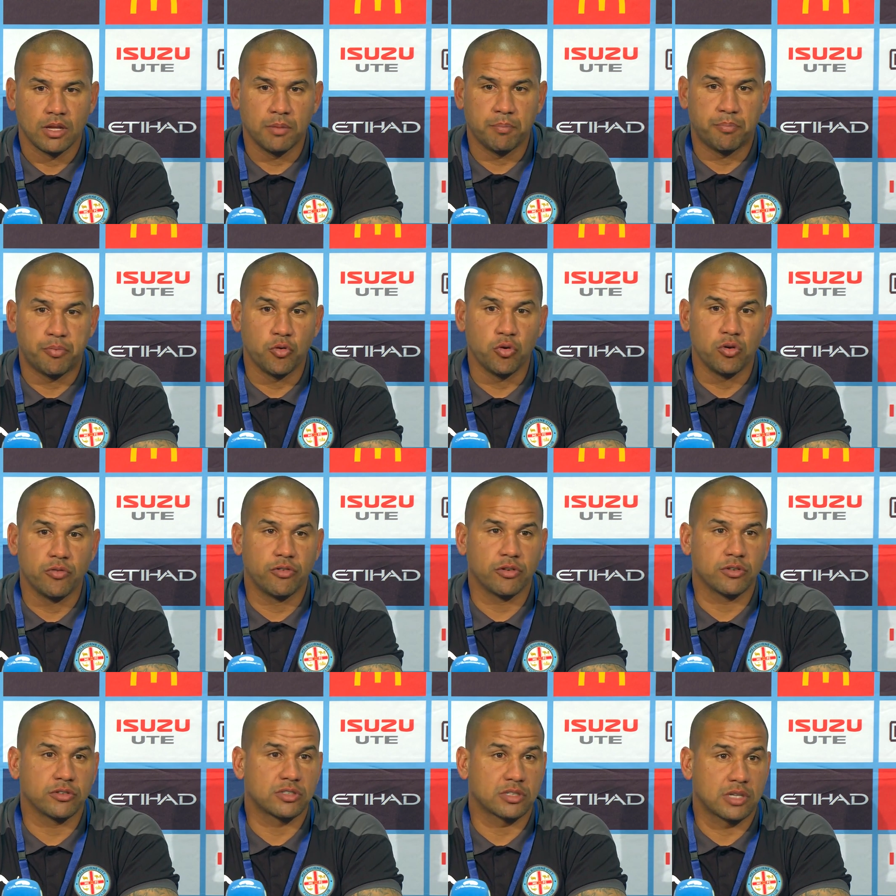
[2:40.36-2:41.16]

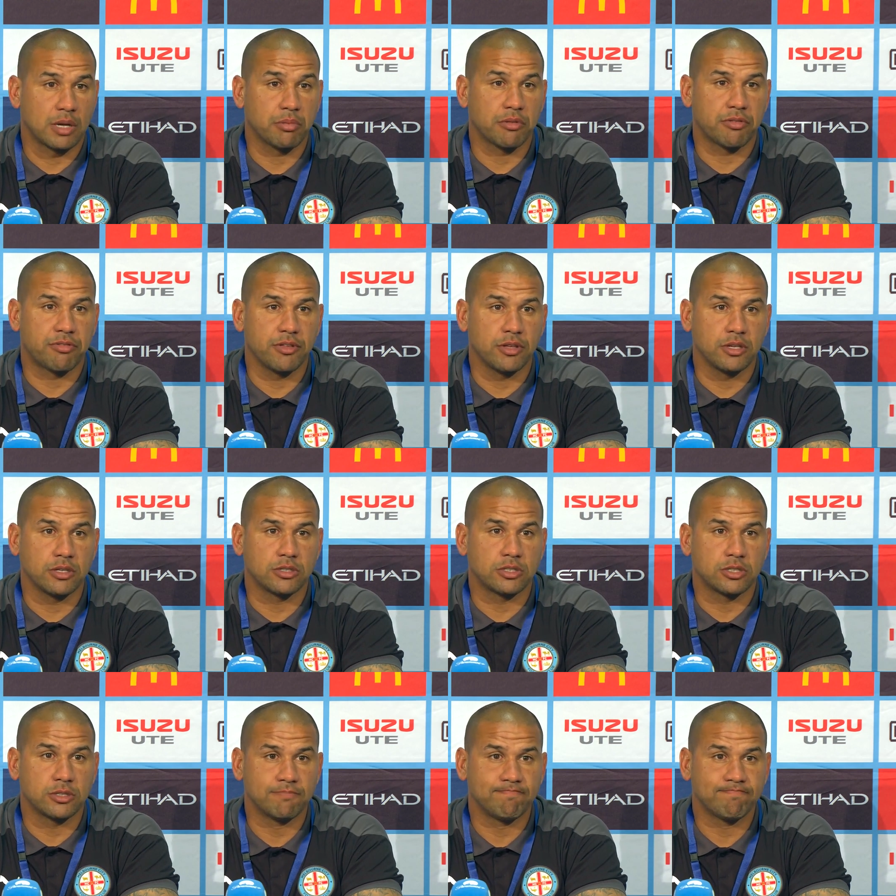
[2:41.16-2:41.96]
improve on a couple of
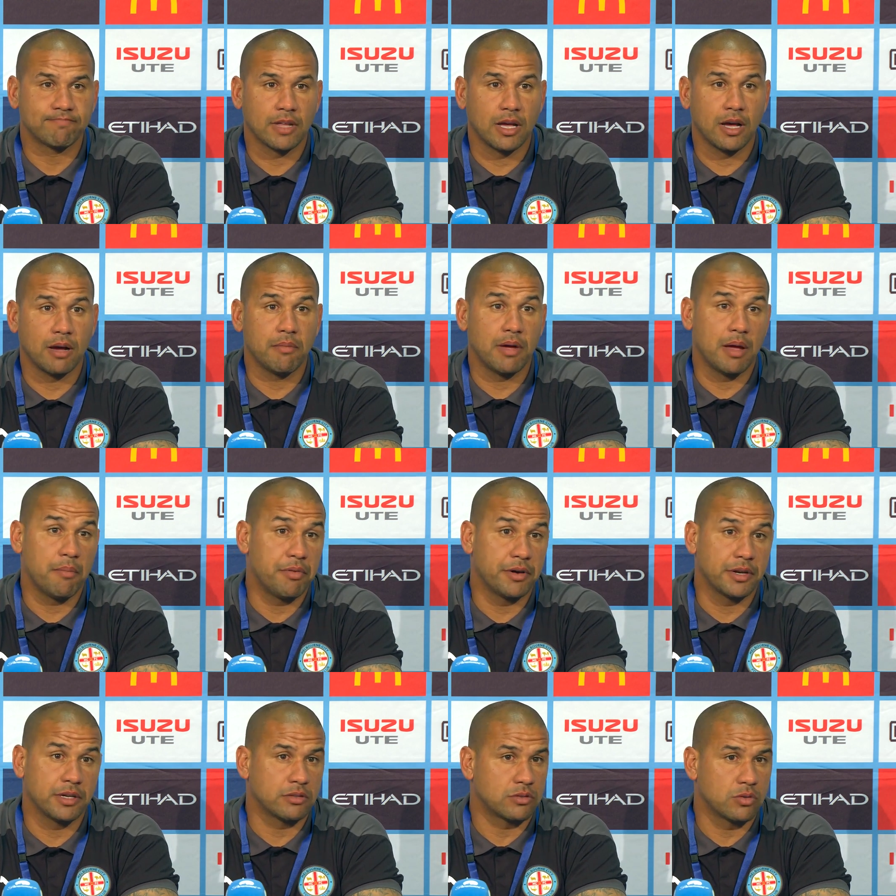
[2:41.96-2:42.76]
things
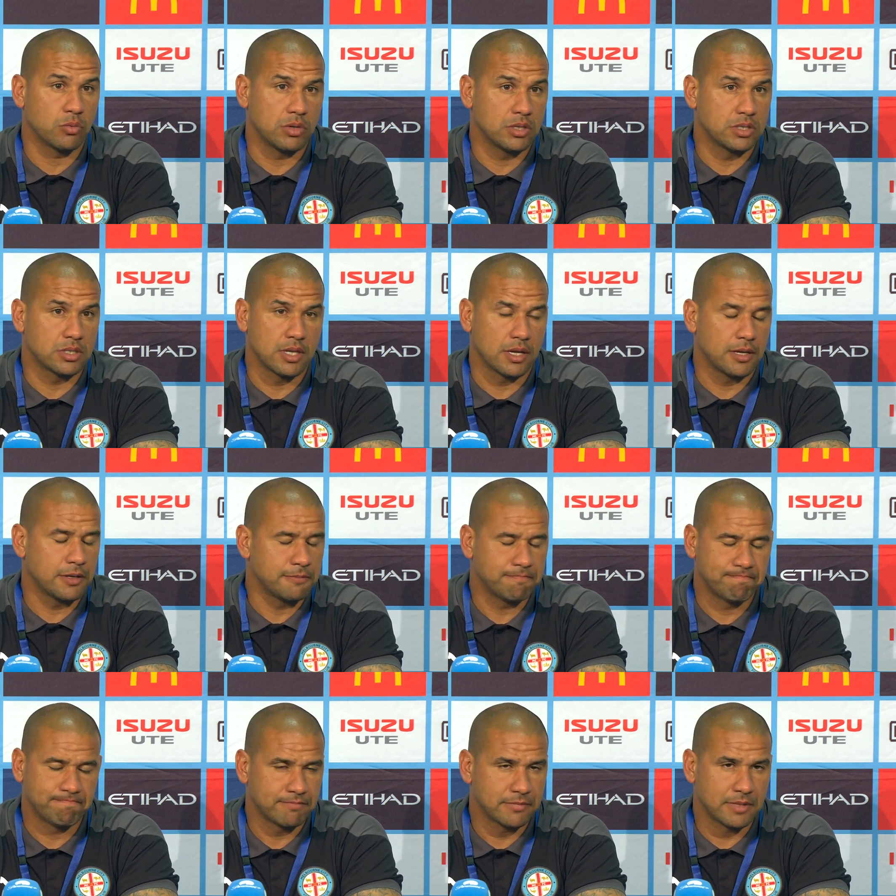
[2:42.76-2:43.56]
and bring it into
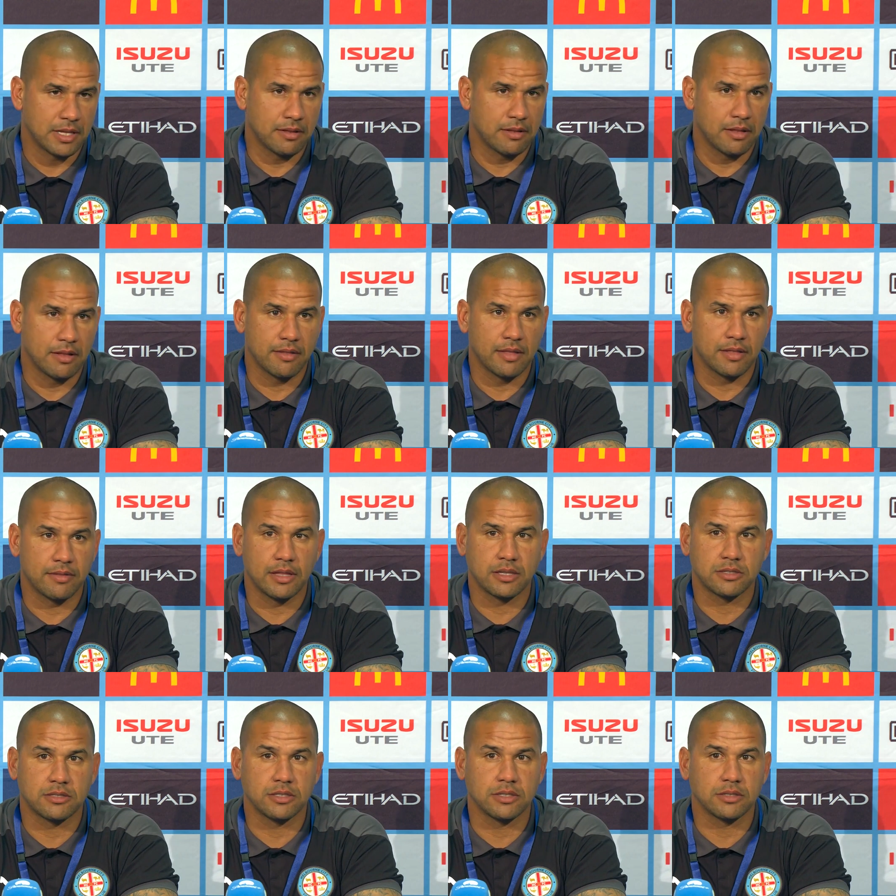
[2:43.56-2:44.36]
Wednesday.
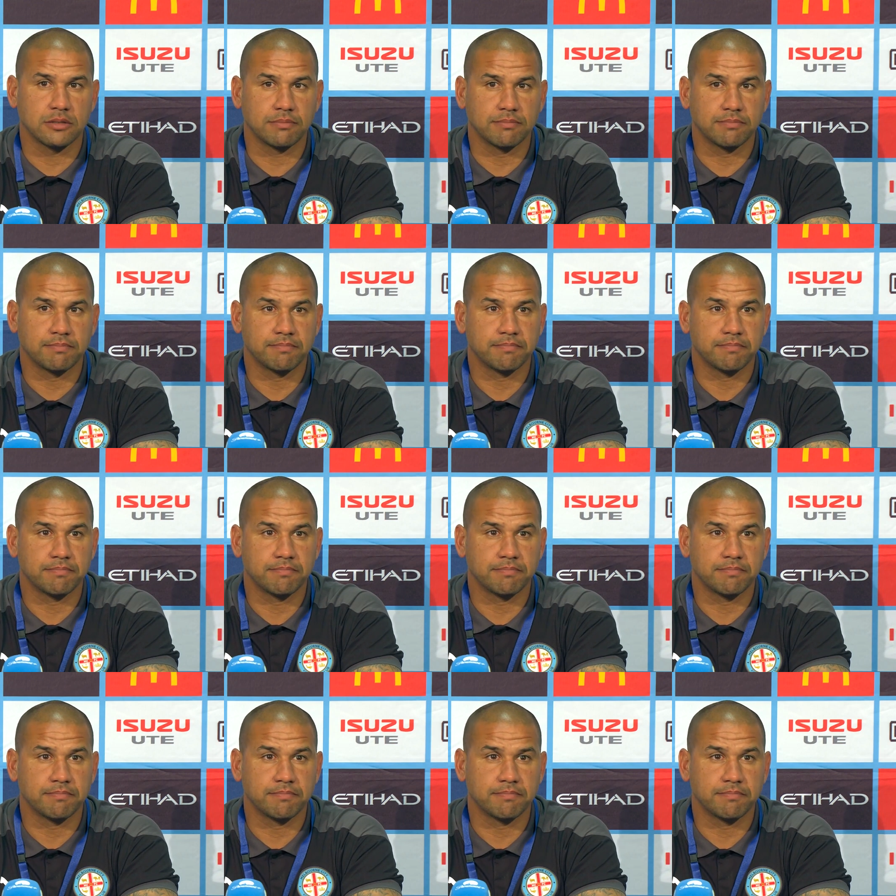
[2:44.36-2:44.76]
That's it.